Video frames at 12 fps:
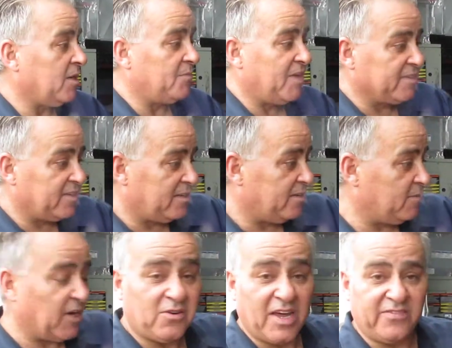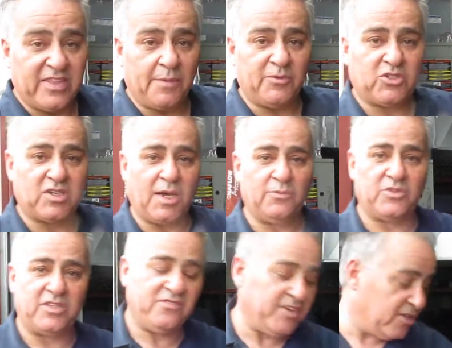I'm not gonna, I don't have that much time on
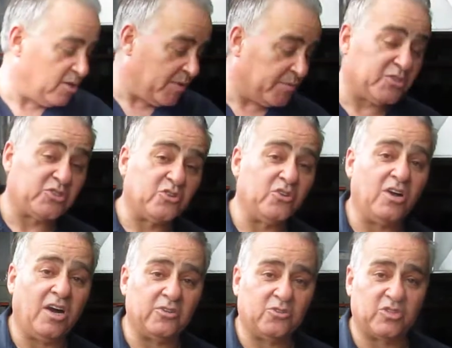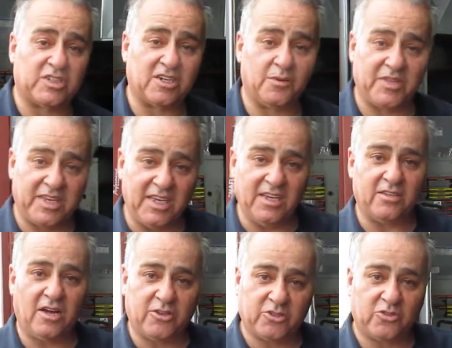the video, but I'm gonna show you how to set up the heat,
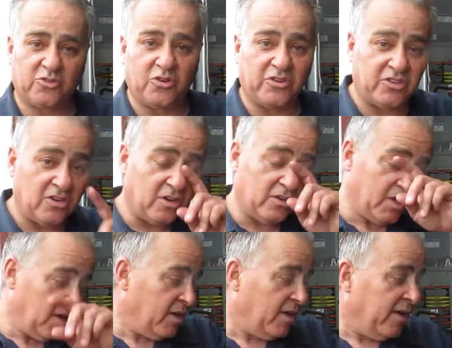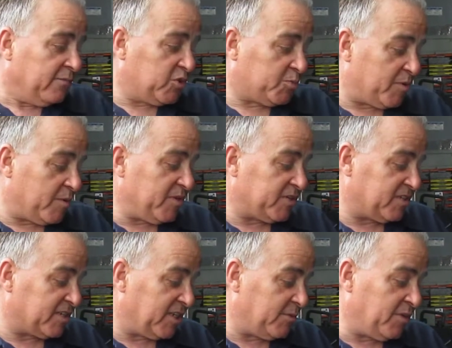how to turn it on, which pretty much is
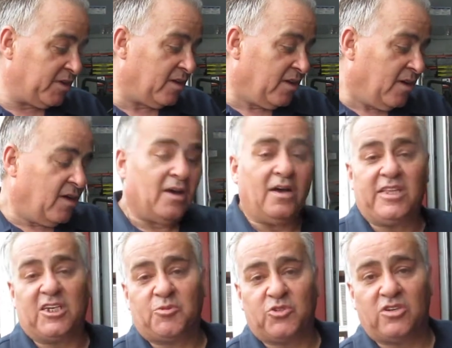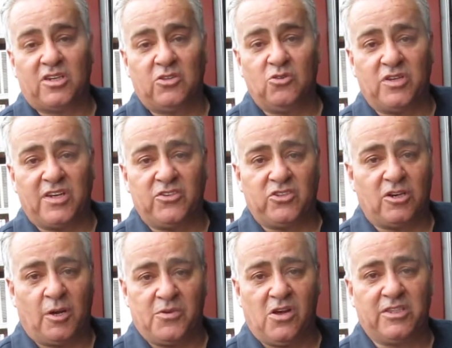gonna be, that's what you're gonna do on every job. It all